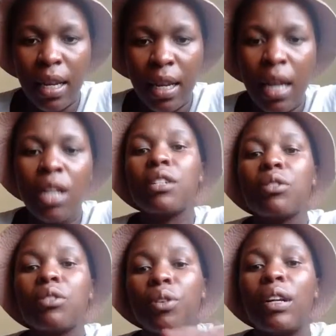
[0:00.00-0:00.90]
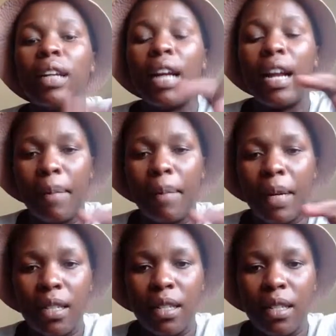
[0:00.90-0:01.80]
So that is what an
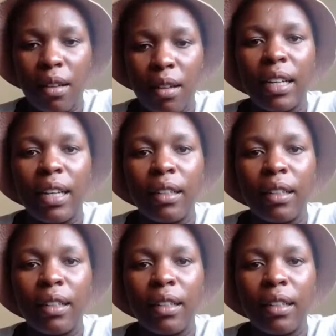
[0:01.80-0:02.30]
emergency fund.